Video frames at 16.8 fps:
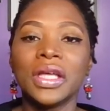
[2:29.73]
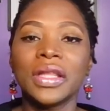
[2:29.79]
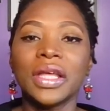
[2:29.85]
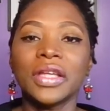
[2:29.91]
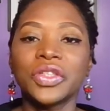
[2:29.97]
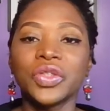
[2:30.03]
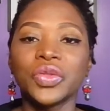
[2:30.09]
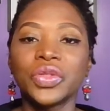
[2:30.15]

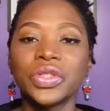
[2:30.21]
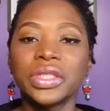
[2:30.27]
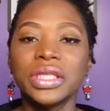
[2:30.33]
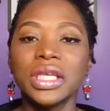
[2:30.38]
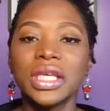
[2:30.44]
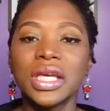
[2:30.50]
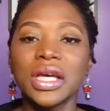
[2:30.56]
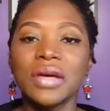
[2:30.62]
that you
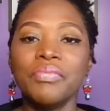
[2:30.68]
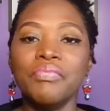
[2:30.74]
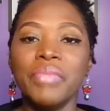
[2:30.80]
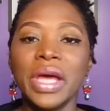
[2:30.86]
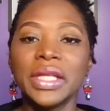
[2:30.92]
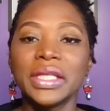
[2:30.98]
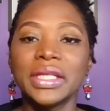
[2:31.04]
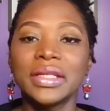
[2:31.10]
seek
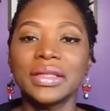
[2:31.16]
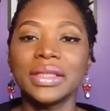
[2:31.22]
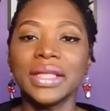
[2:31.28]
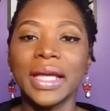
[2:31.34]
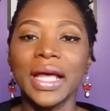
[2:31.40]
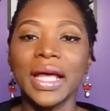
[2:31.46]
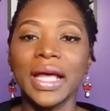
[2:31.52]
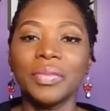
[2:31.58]
medical
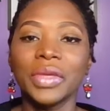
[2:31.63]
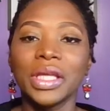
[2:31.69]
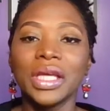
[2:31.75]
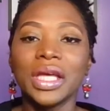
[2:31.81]
help,